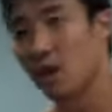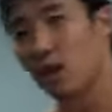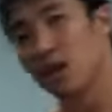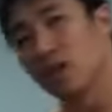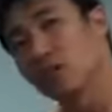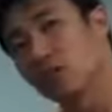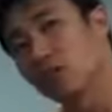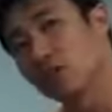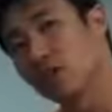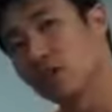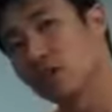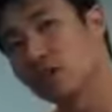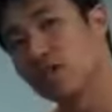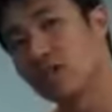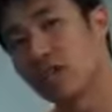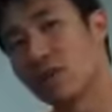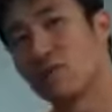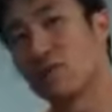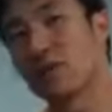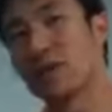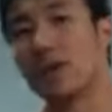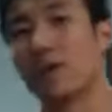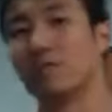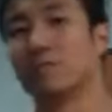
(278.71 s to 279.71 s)
So here's the thing
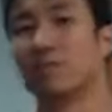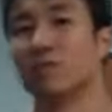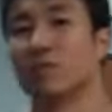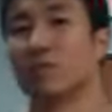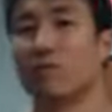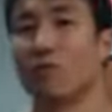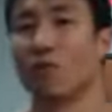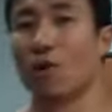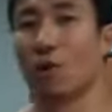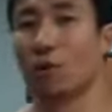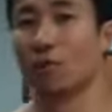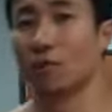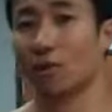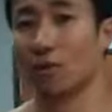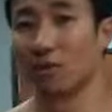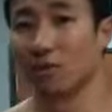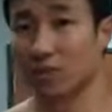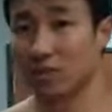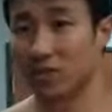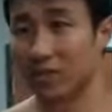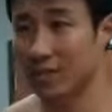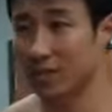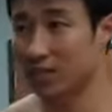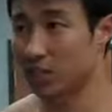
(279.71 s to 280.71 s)
when it comes to form. We'll
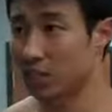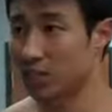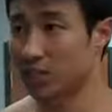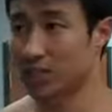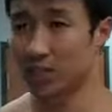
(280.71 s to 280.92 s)
take just